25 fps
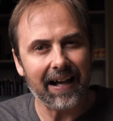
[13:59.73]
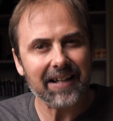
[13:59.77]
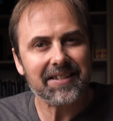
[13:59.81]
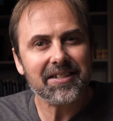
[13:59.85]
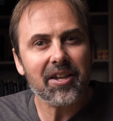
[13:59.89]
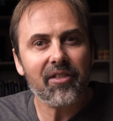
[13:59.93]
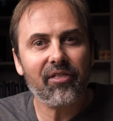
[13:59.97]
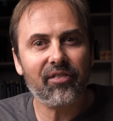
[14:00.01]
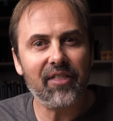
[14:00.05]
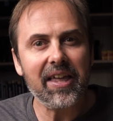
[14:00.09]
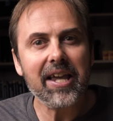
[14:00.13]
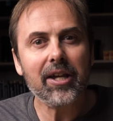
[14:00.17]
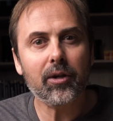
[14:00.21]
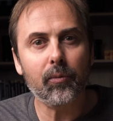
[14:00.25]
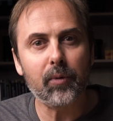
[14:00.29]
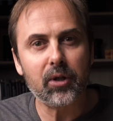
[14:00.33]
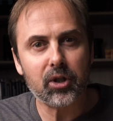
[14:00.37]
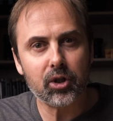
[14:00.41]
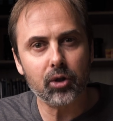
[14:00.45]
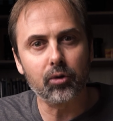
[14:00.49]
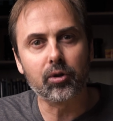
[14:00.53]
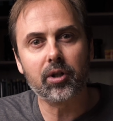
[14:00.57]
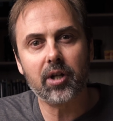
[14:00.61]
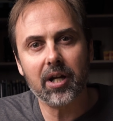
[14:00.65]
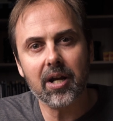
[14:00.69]
That's a thing
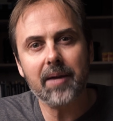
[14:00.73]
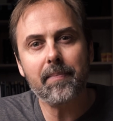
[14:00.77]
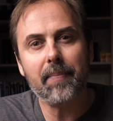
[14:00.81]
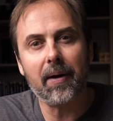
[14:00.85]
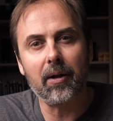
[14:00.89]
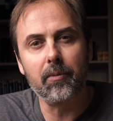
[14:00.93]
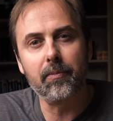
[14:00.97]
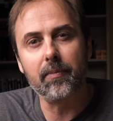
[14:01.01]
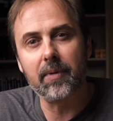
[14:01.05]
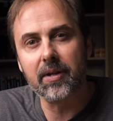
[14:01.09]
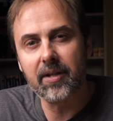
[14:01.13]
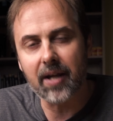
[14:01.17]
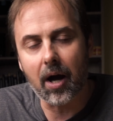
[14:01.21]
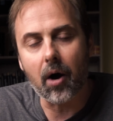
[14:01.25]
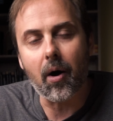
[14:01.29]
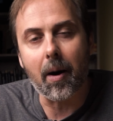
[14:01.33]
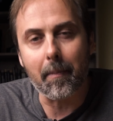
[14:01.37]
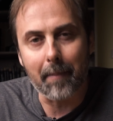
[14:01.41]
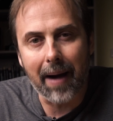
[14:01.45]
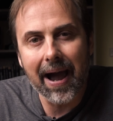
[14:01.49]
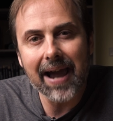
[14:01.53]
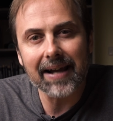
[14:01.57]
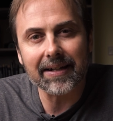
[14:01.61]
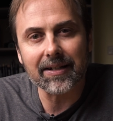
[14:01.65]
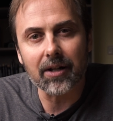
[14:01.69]
we should keep in
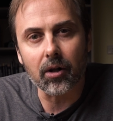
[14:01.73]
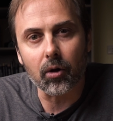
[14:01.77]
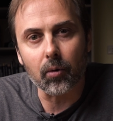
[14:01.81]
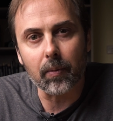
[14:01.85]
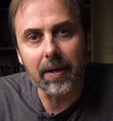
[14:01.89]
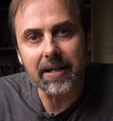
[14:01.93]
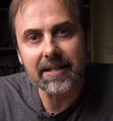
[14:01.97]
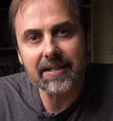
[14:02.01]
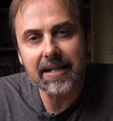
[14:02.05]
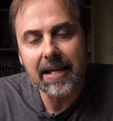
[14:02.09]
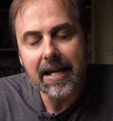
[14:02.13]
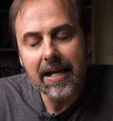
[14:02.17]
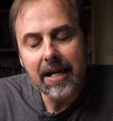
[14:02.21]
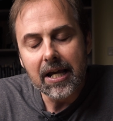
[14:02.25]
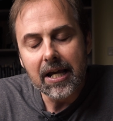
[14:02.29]
our mind always.